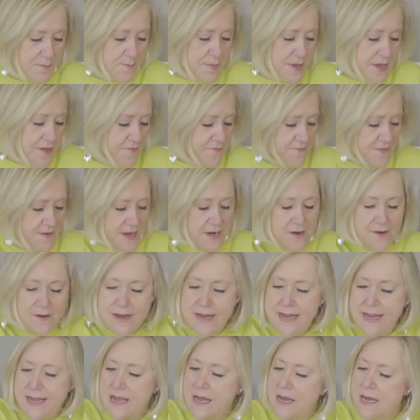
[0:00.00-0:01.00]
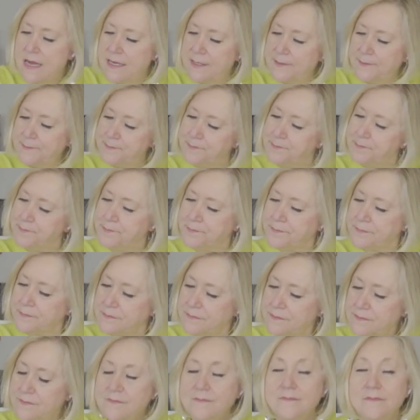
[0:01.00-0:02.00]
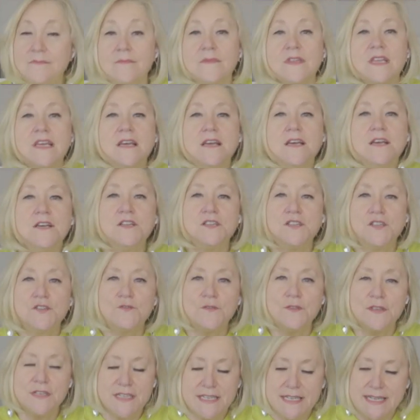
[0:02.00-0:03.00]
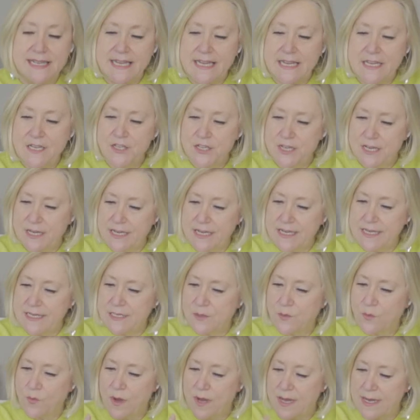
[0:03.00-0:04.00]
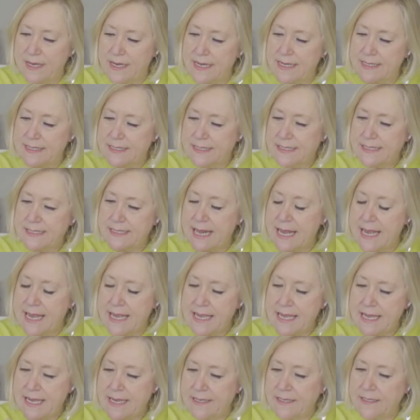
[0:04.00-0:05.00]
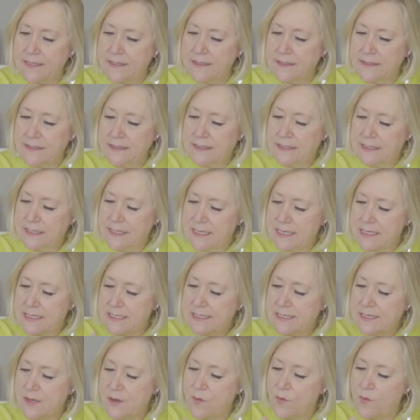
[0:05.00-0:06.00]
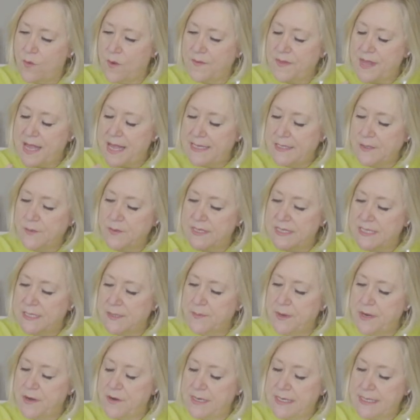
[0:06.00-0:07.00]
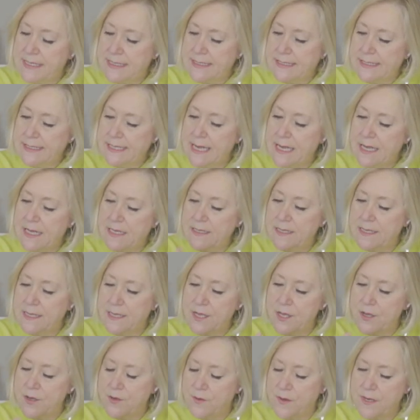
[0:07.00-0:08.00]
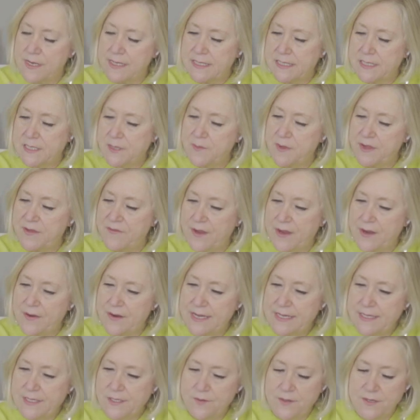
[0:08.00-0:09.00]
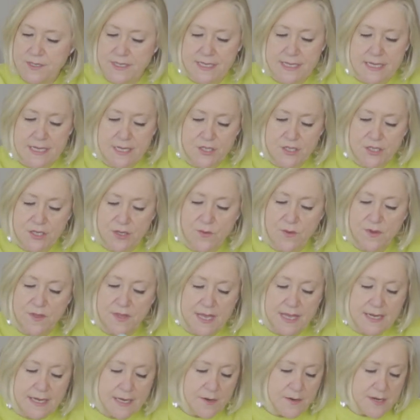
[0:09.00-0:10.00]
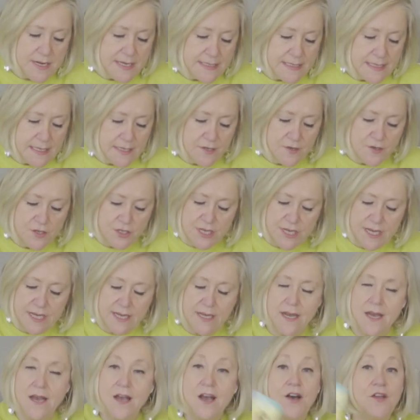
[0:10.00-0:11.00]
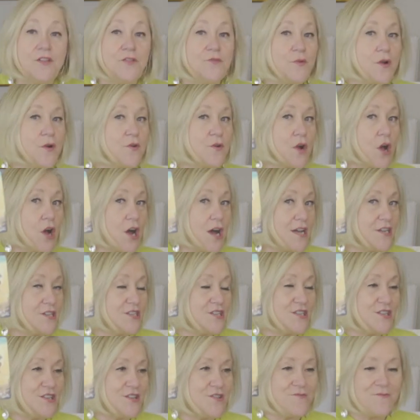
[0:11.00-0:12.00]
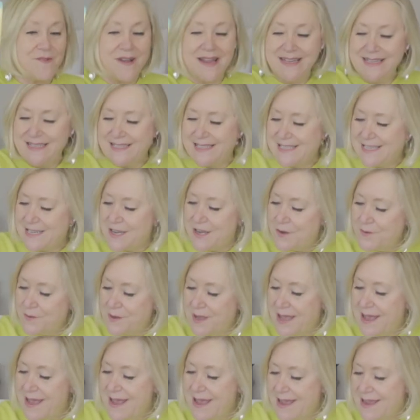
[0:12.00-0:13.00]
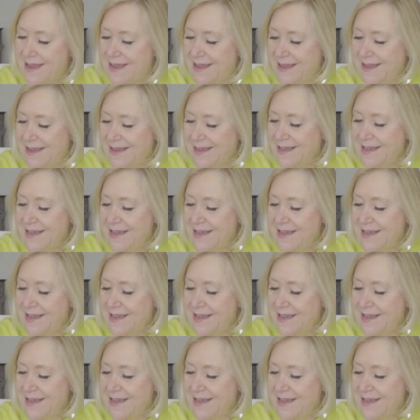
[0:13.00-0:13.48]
Be very um, strategic is what it's saying. So that's what Spirit is telling you, is to be very strategic with that Aries energy. Throw caution to the winds. Okay.